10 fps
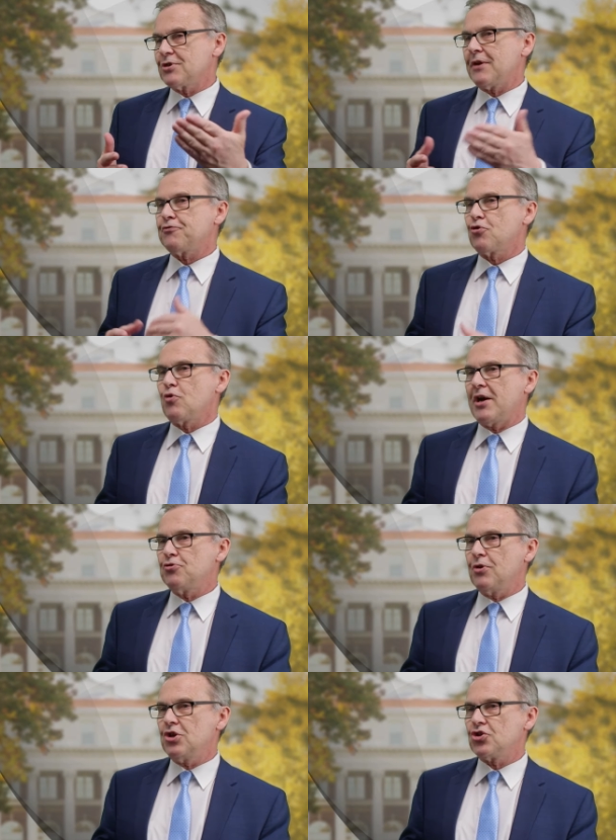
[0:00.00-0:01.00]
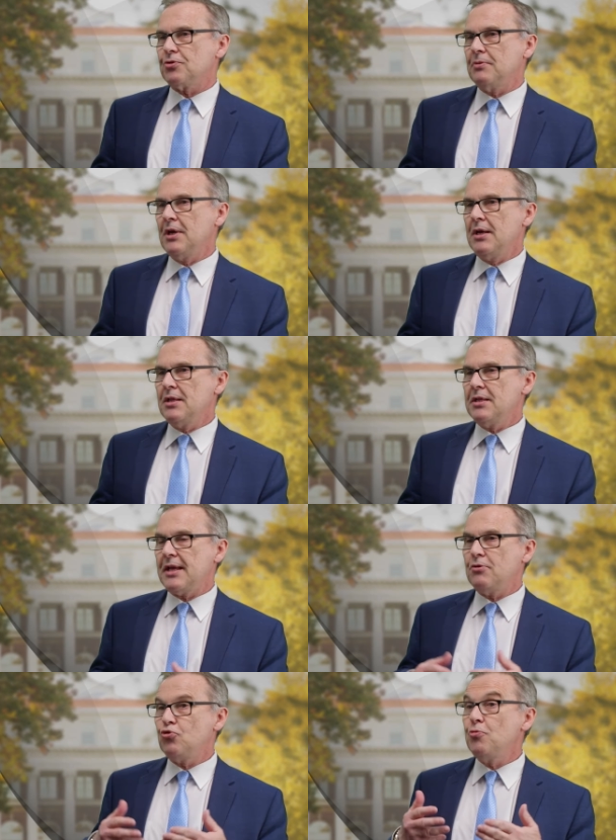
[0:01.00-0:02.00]
years after graduation,
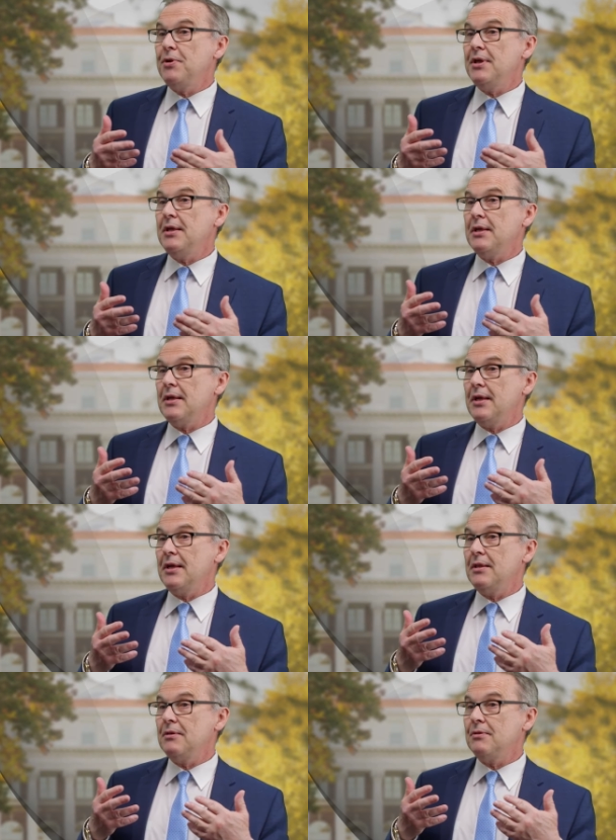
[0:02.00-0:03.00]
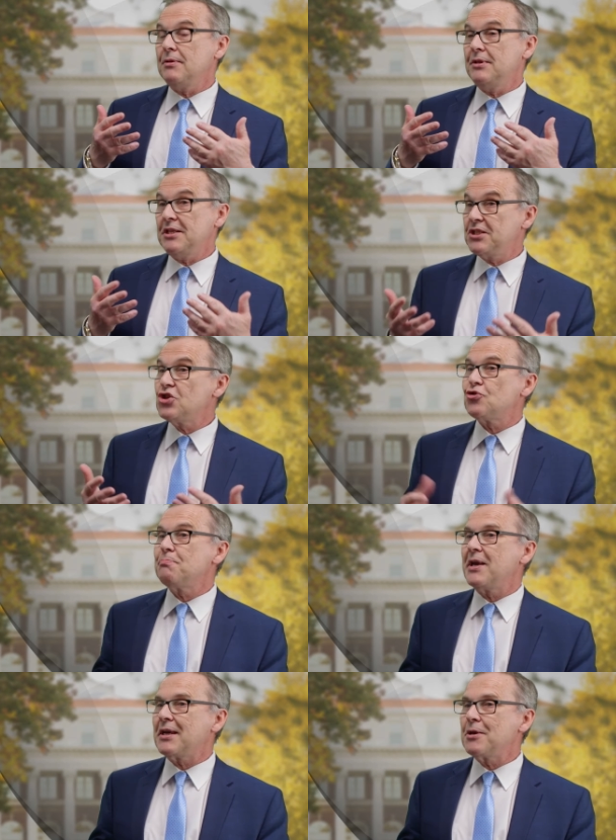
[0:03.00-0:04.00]
tend to be in
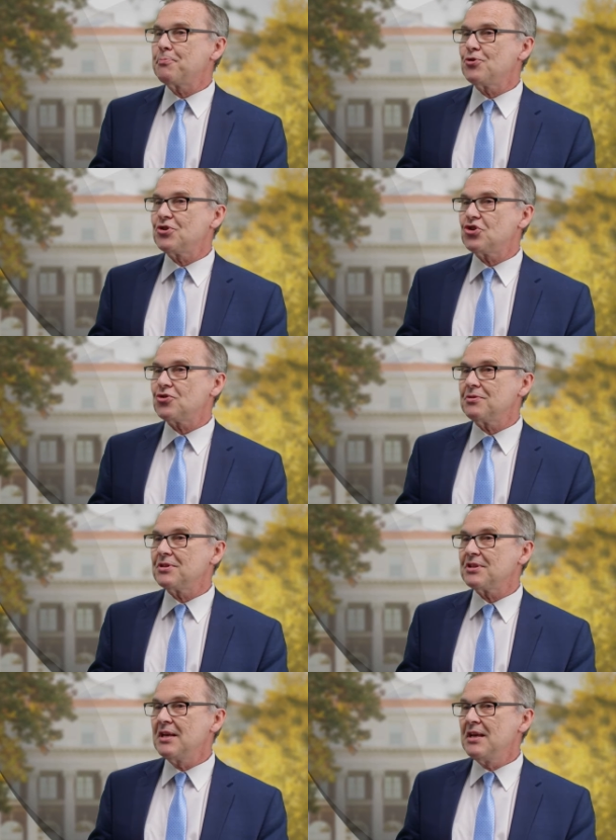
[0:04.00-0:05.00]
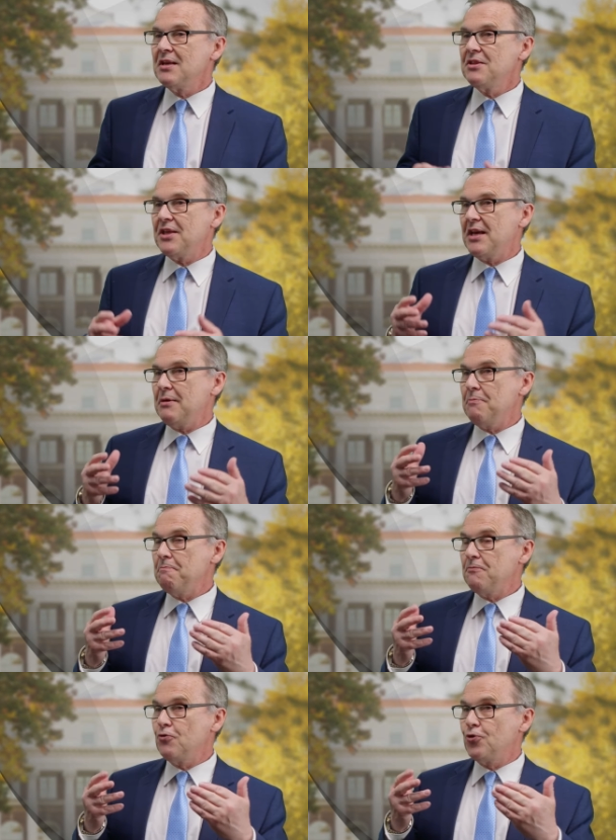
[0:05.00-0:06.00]
decision-making positions. They,
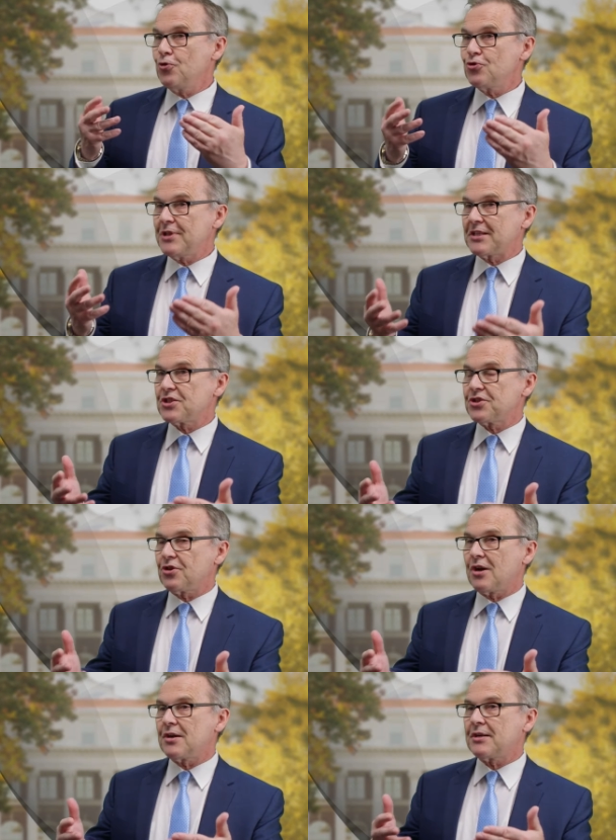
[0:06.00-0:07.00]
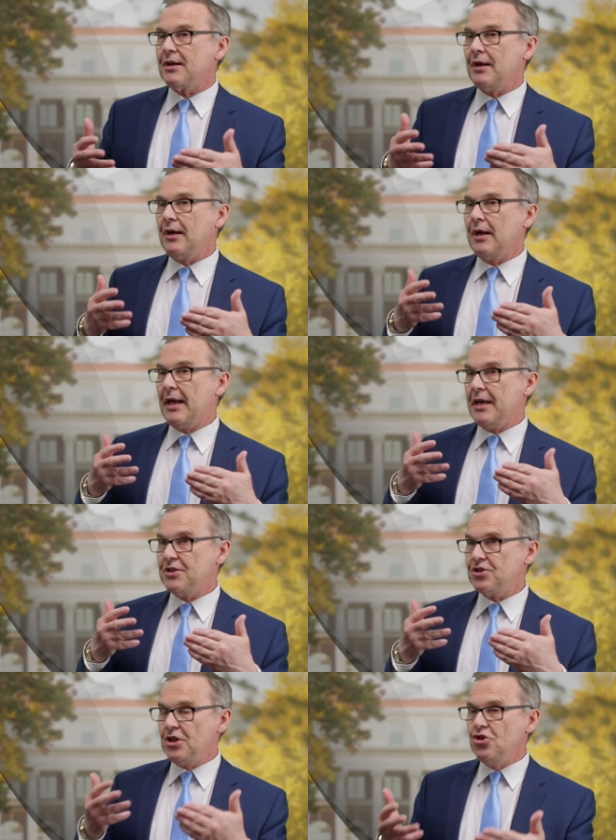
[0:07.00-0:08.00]
those that start
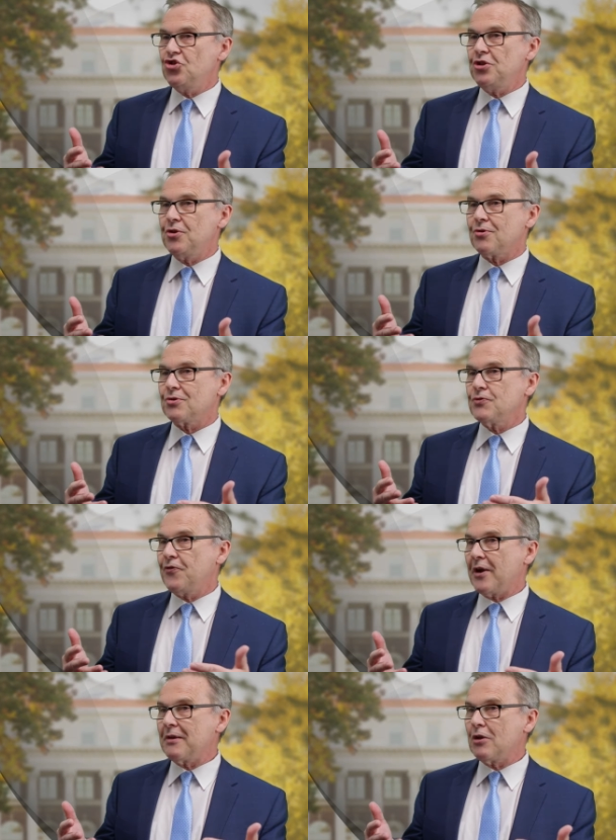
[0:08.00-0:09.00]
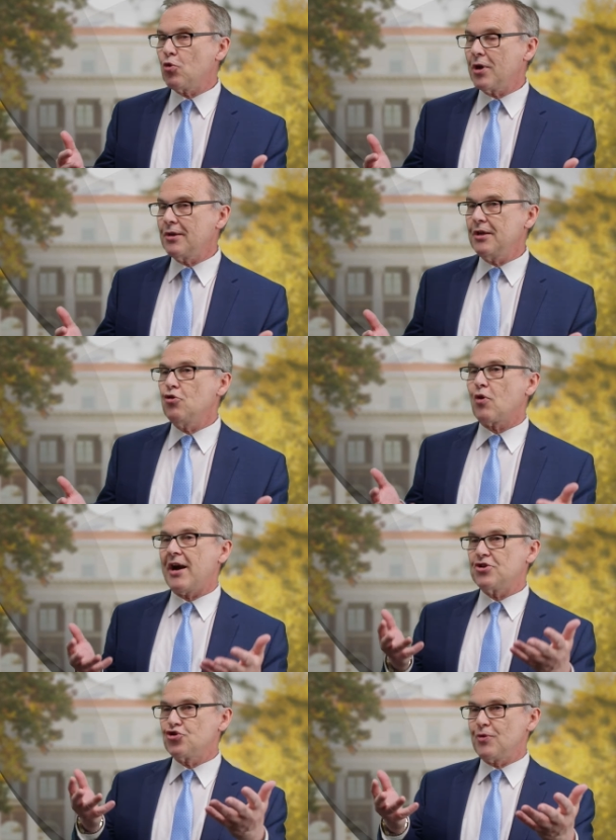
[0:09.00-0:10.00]
as engineers very quickly
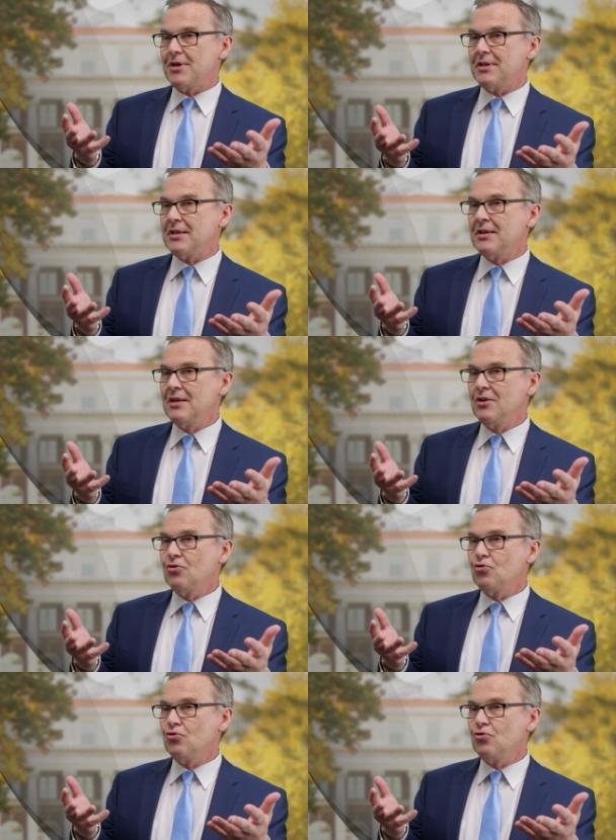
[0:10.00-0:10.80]
graduate